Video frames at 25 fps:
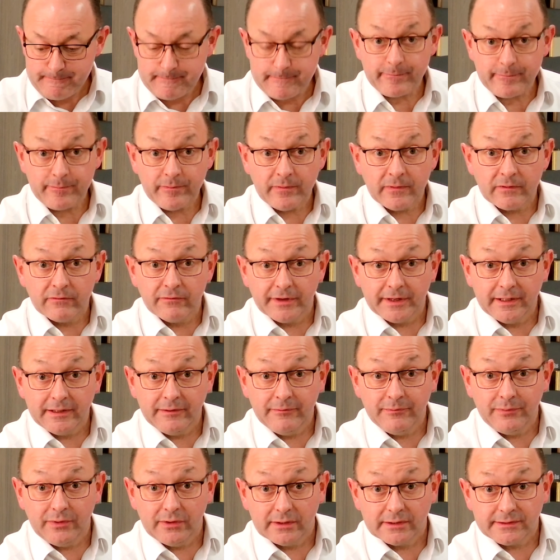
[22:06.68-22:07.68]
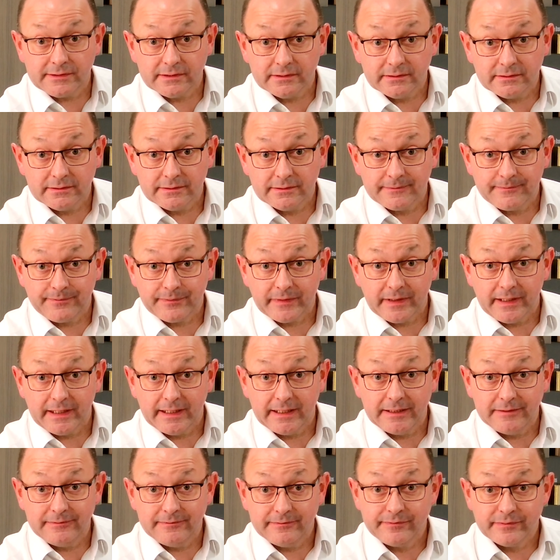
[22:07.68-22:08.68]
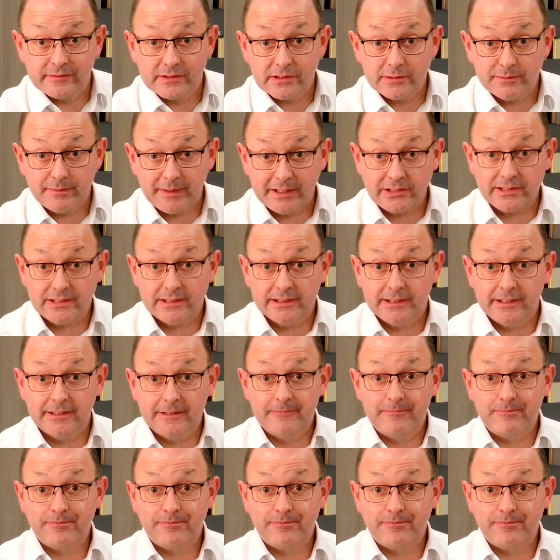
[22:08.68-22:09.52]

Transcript: Very important, especially